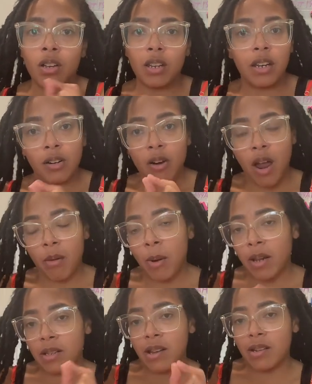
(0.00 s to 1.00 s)
cooking in the
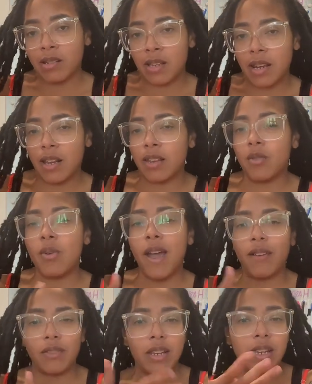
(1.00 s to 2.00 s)
crock pot to understand that you
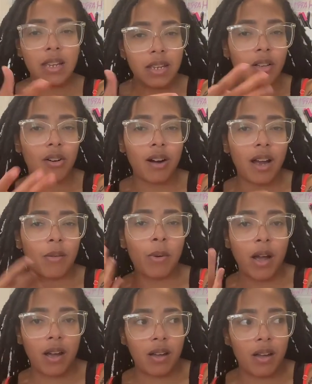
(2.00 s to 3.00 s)
have to heat the
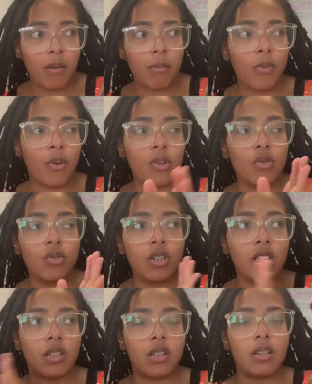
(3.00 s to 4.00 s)
crock pot up before you
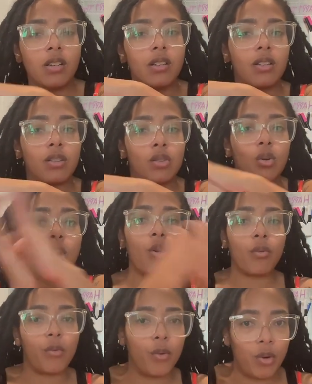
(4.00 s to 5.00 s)
just
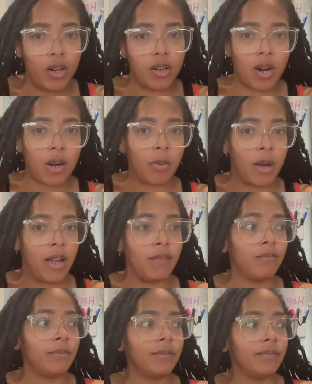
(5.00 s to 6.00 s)
throw the food in the crock pot.